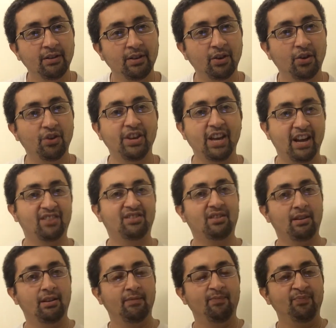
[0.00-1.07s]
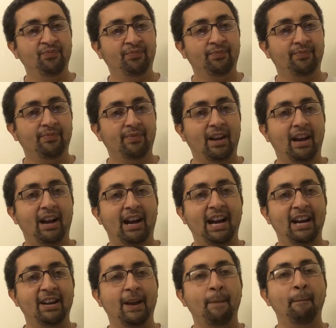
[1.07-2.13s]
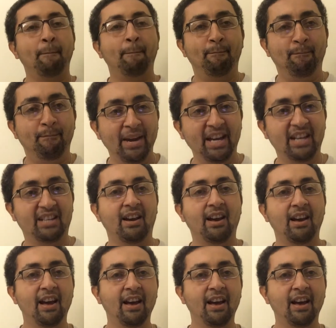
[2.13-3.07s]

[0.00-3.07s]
Oh, yes, I am big